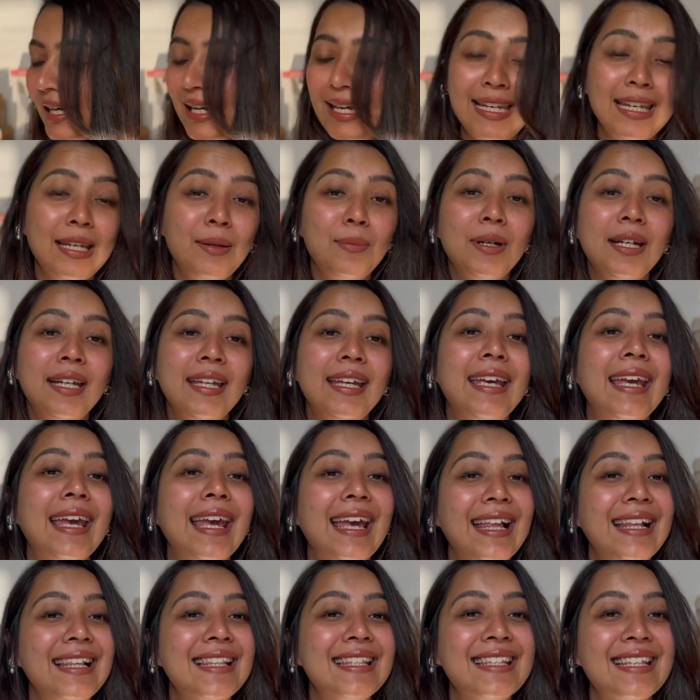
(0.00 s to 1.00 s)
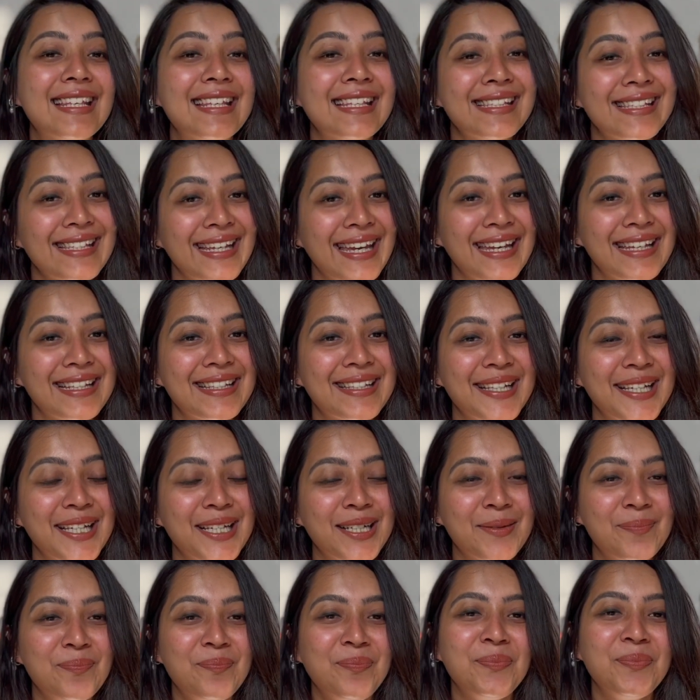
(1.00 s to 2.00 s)
anybody else says.
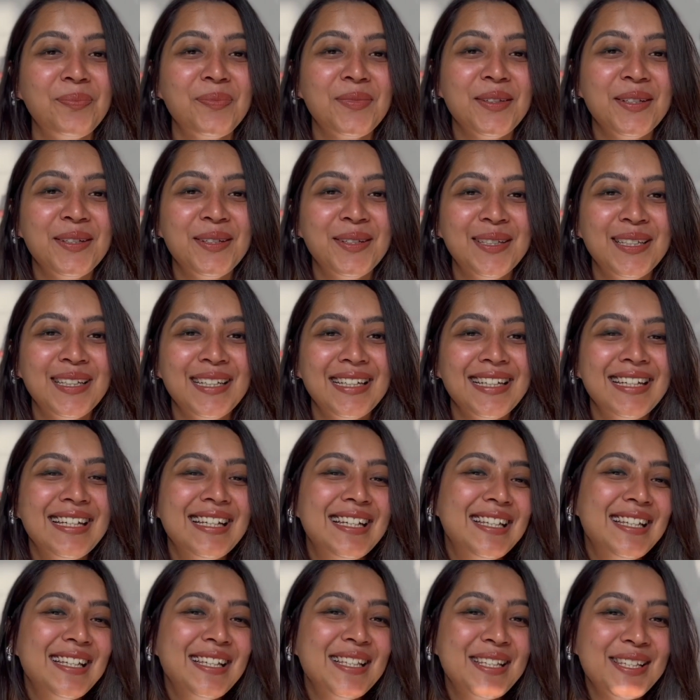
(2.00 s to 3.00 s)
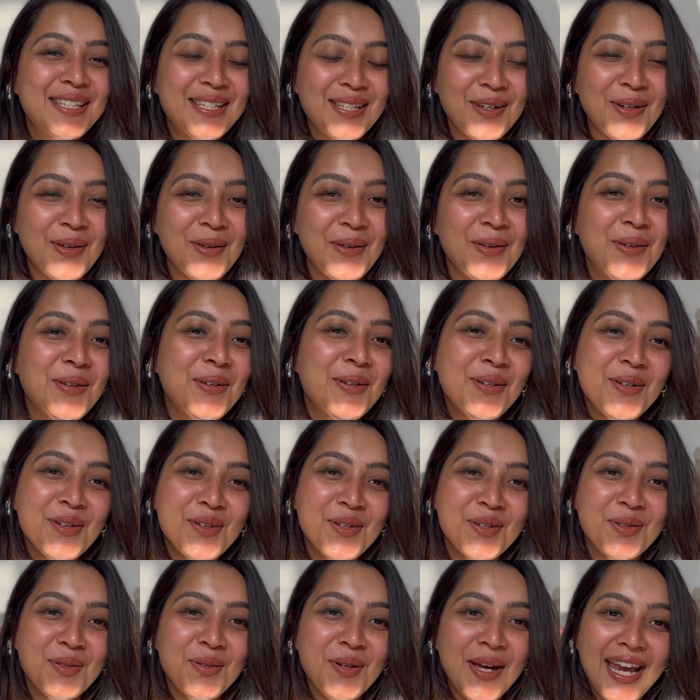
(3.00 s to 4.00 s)
So
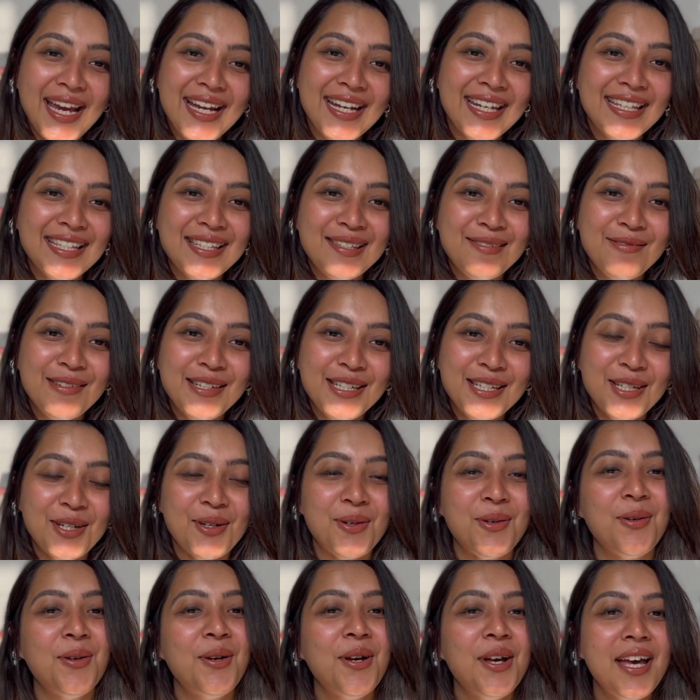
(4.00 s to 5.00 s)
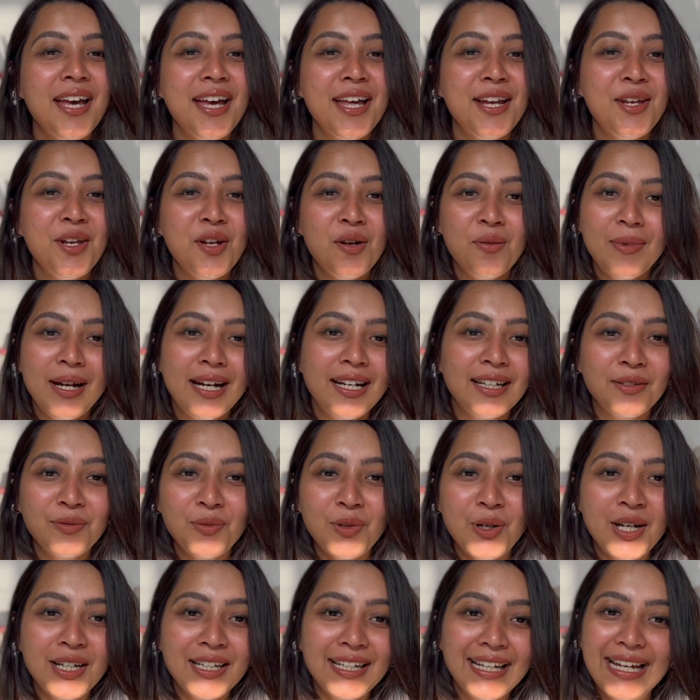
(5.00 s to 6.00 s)
to end this video, no matter
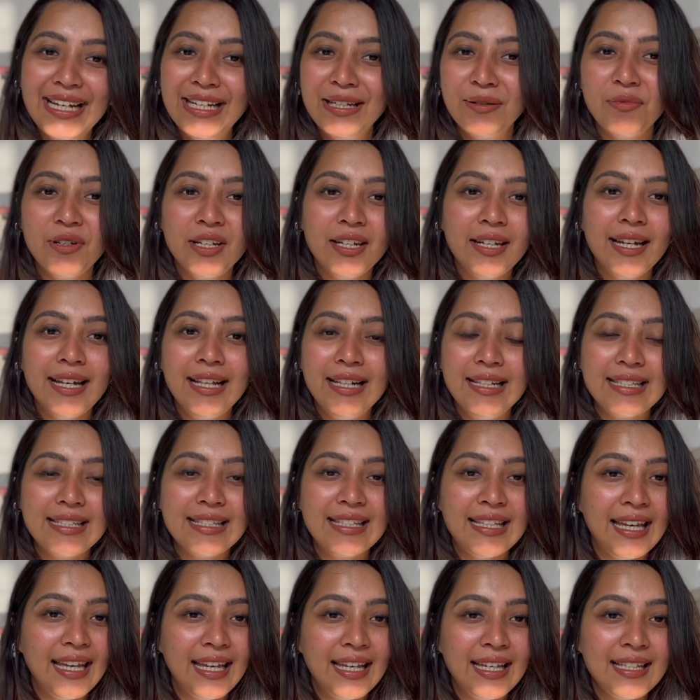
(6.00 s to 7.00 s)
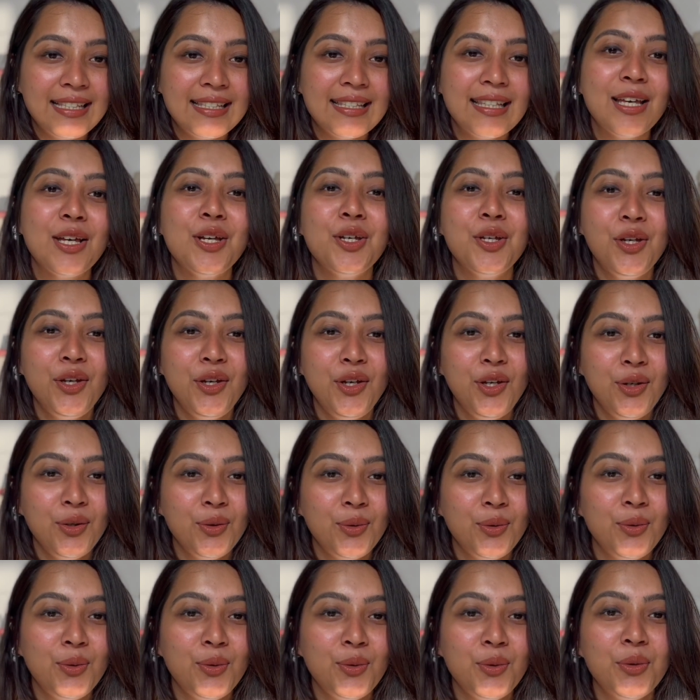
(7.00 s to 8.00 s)
what anyone else says,
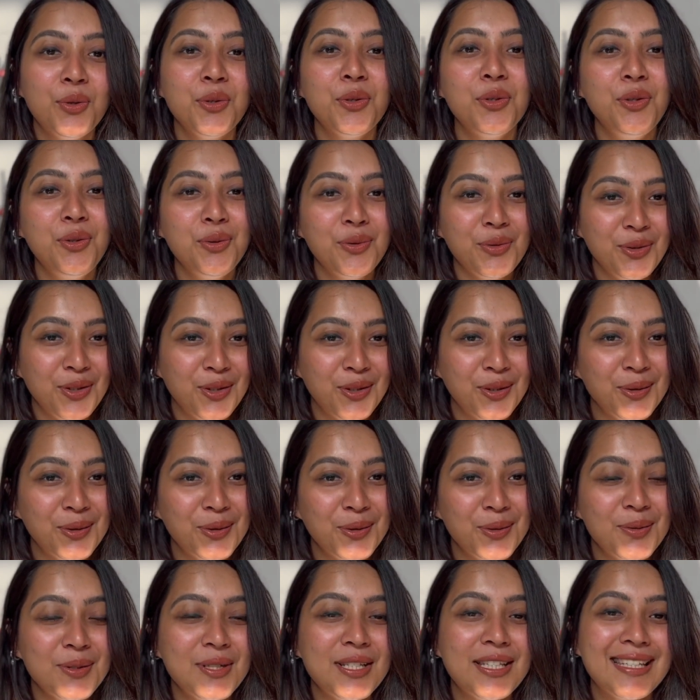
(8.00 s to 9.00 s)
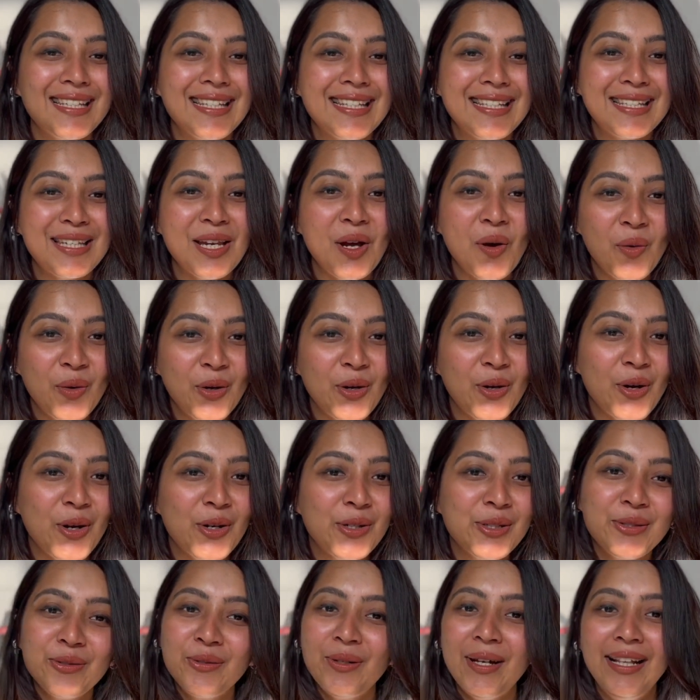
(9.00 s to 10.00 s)
you do you. Just hold
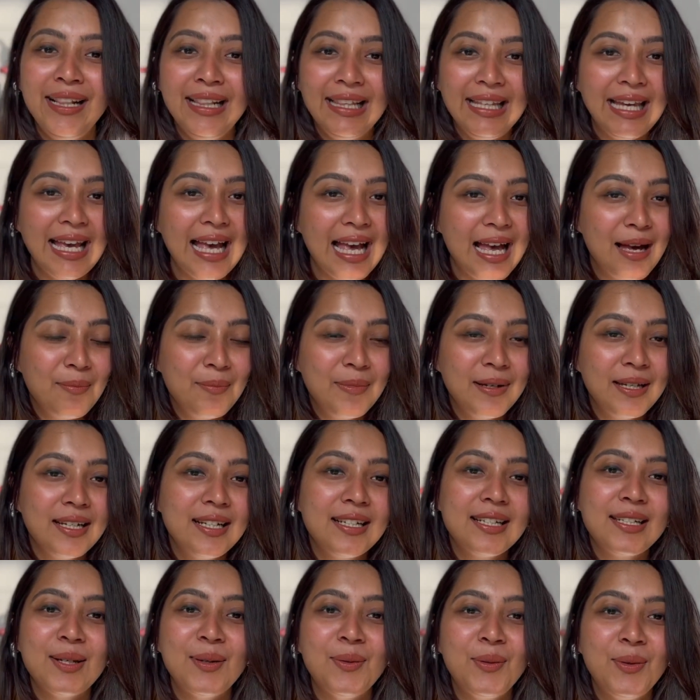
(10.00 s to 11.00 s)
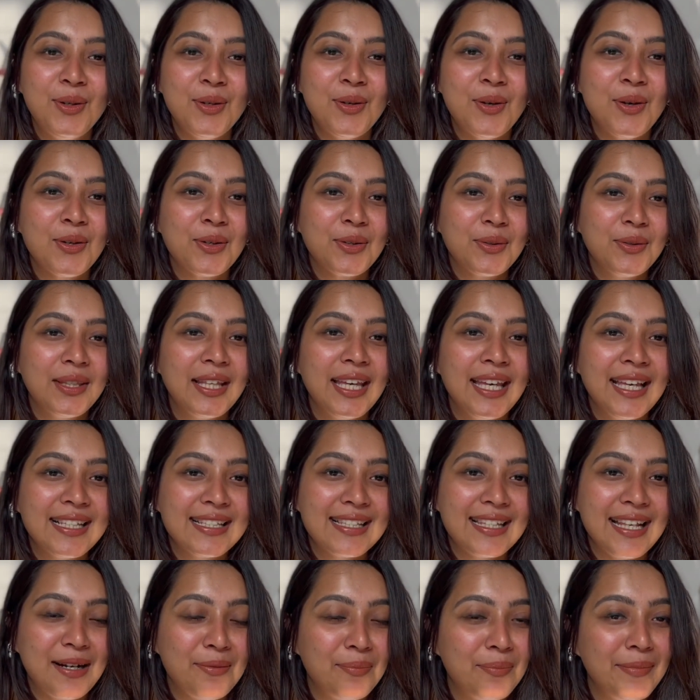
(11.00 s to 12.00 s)
on to healthy habits, hold on to
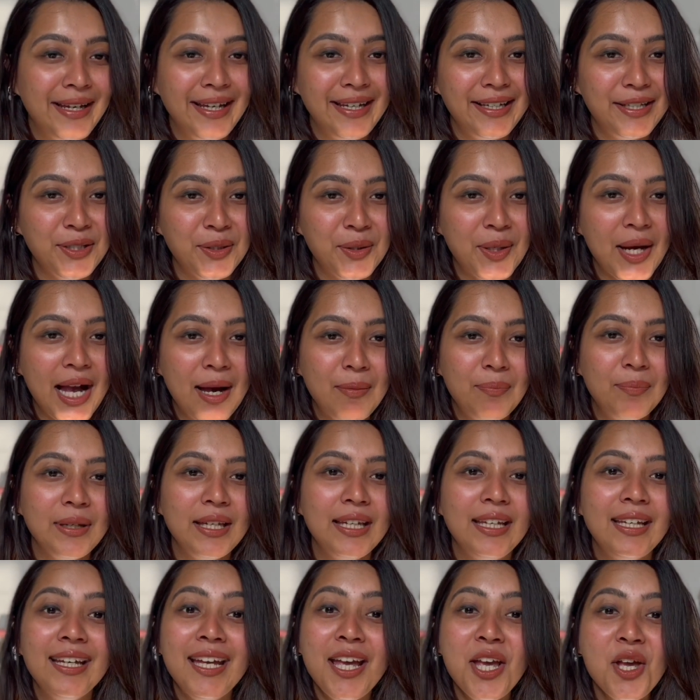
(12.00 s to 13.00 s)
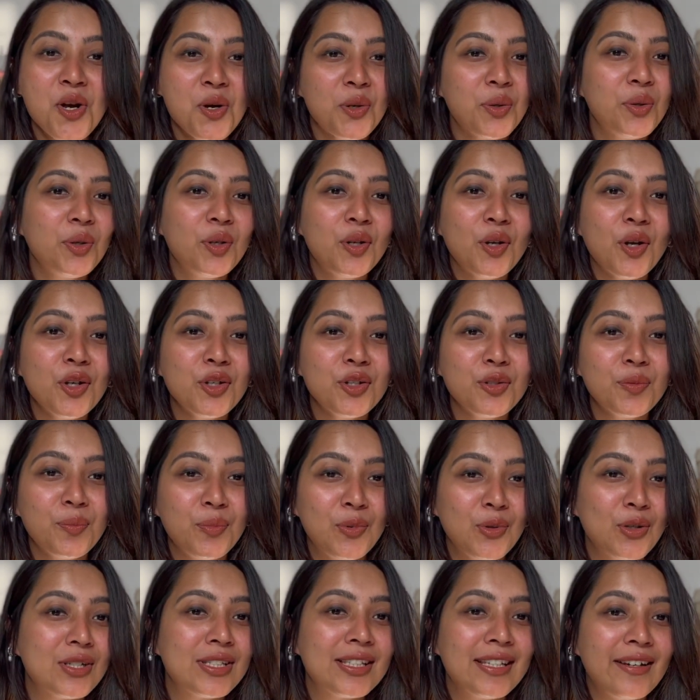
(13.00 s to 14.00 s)
things that make you happy, hold on to
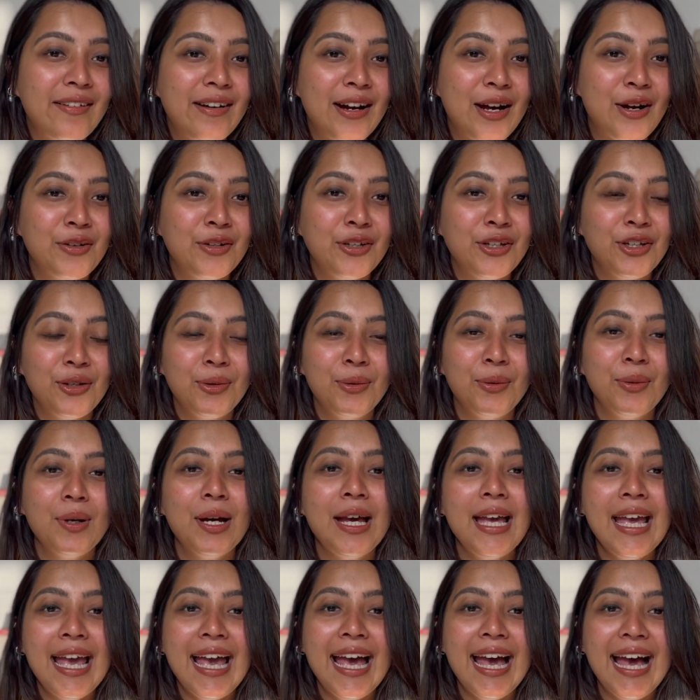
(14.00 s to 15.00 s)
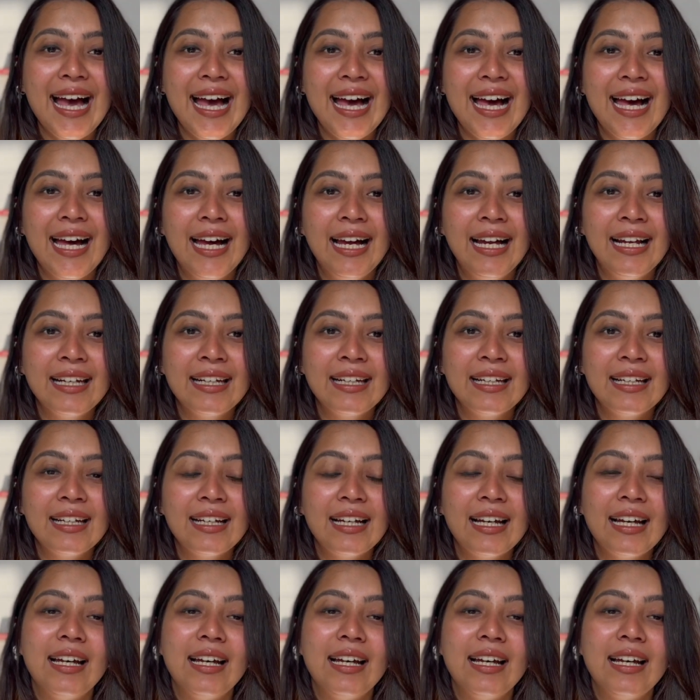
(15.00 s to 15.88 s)
books around you, and